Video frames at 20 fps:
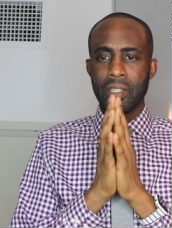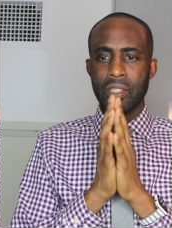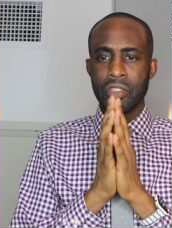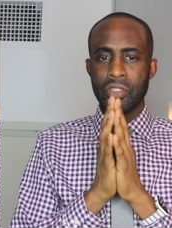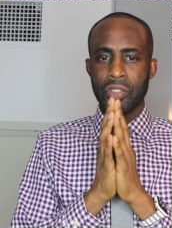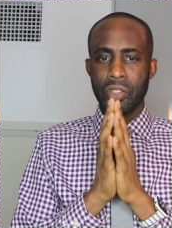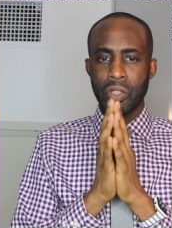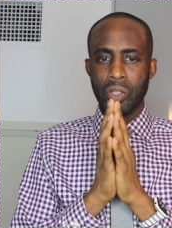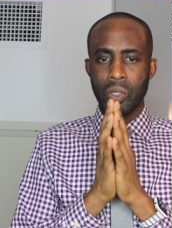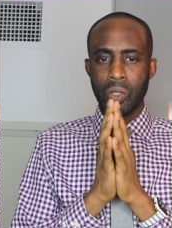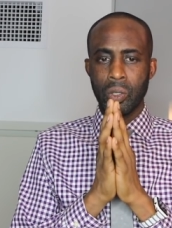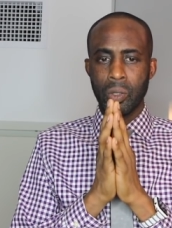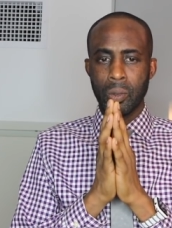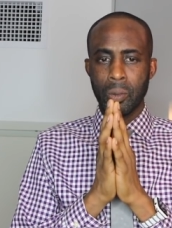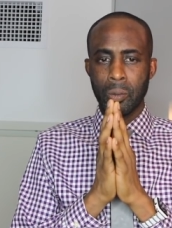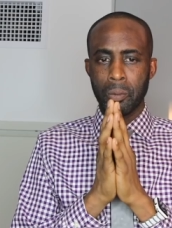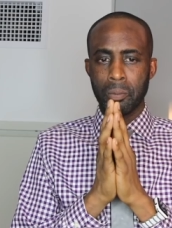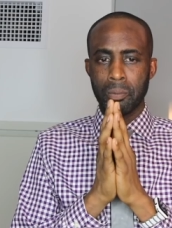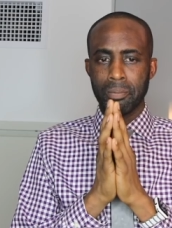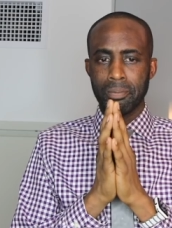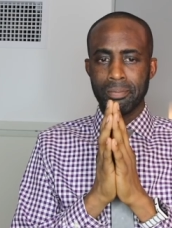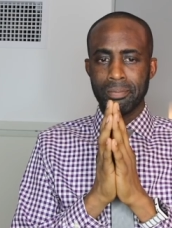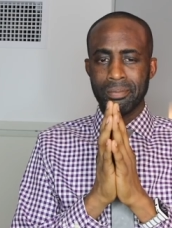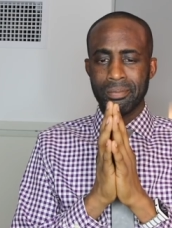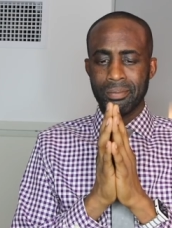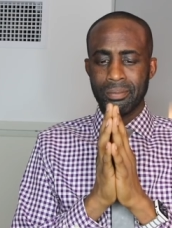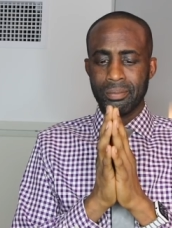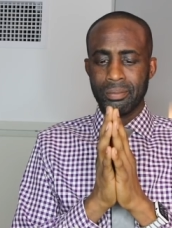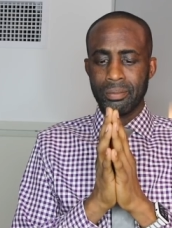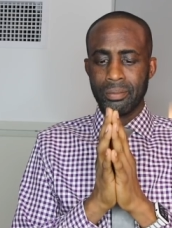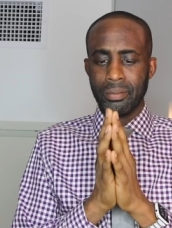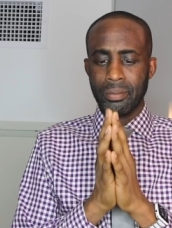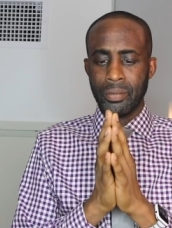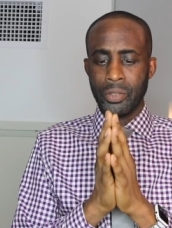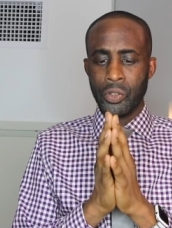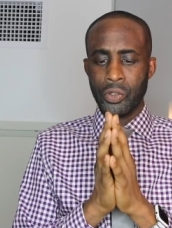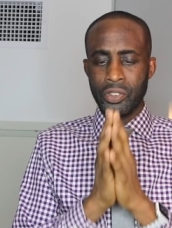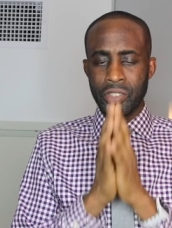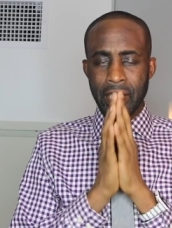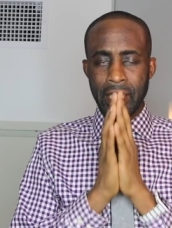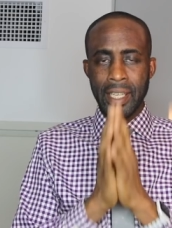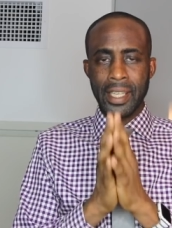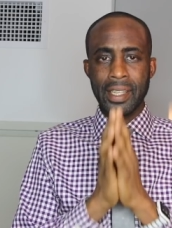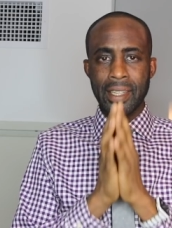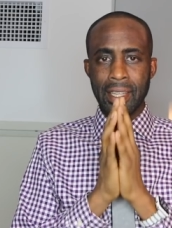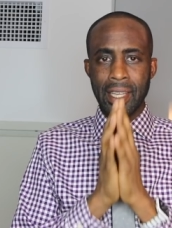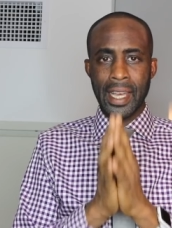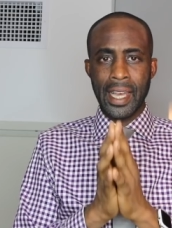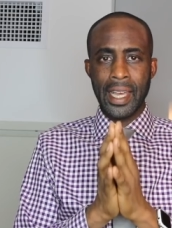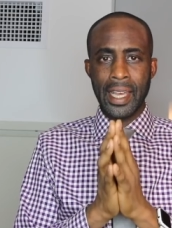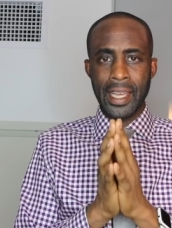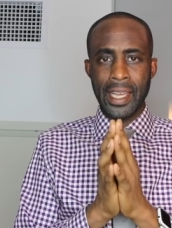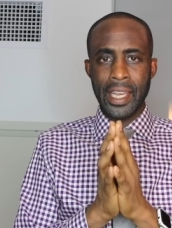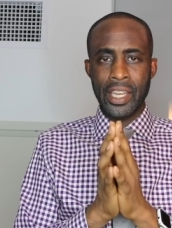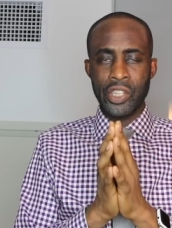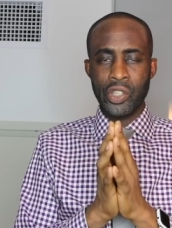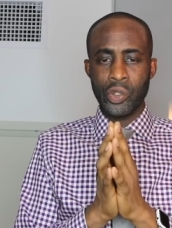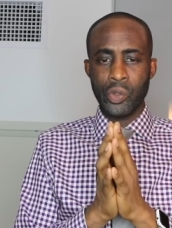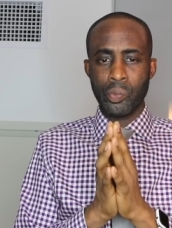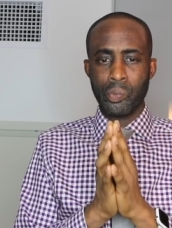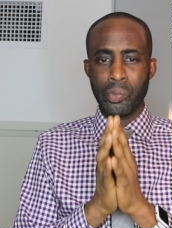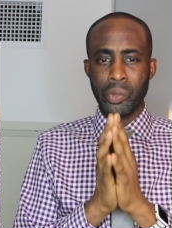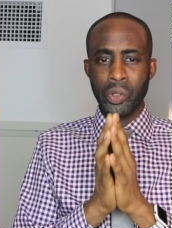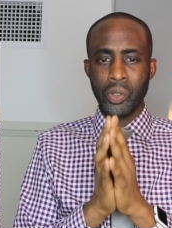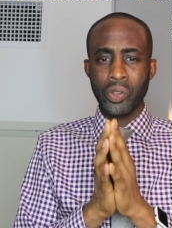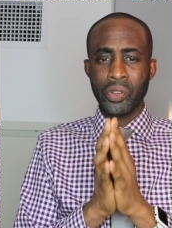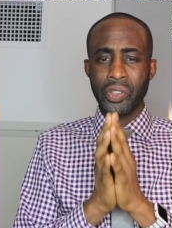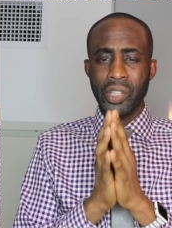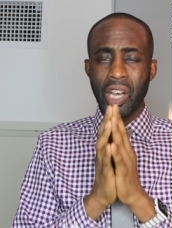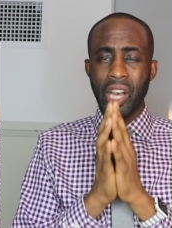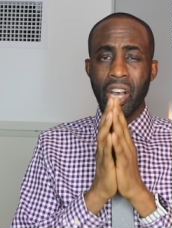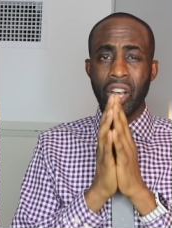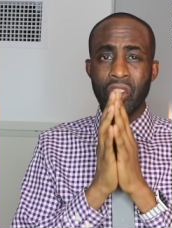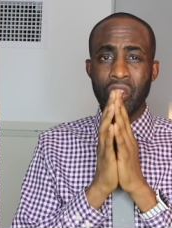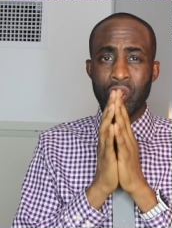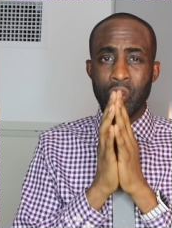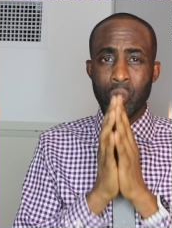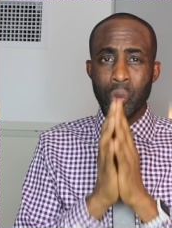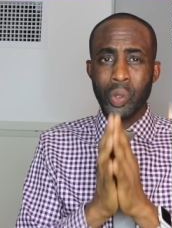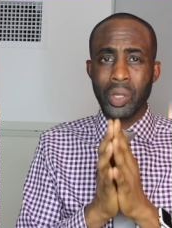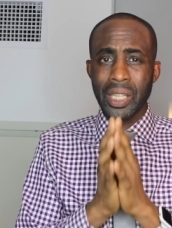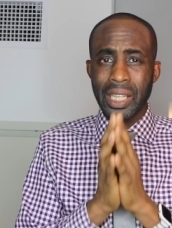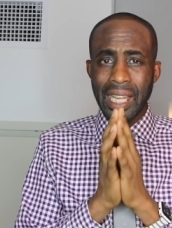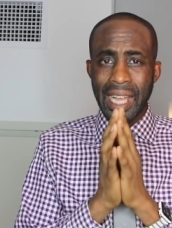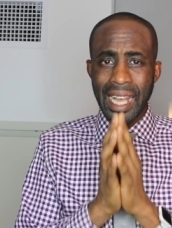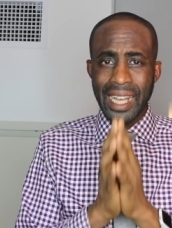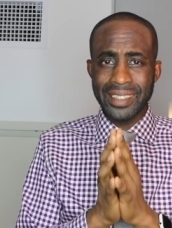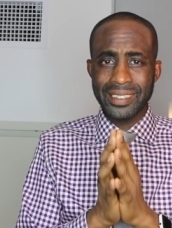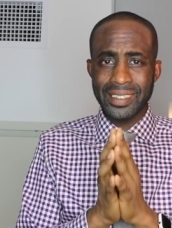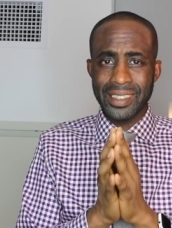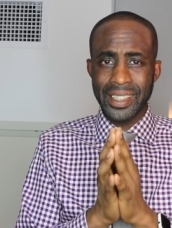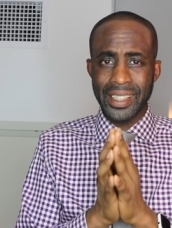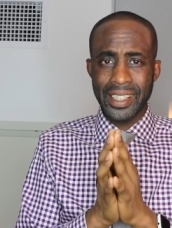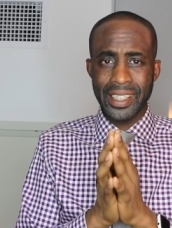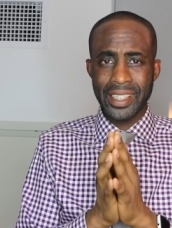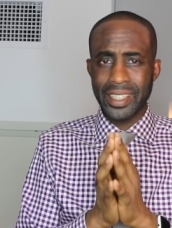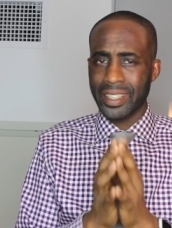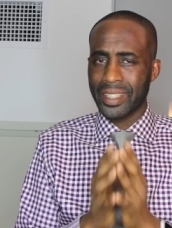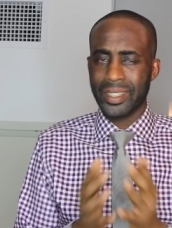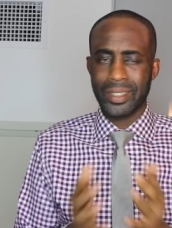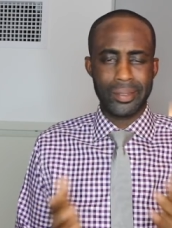So you take that and you build a new classic.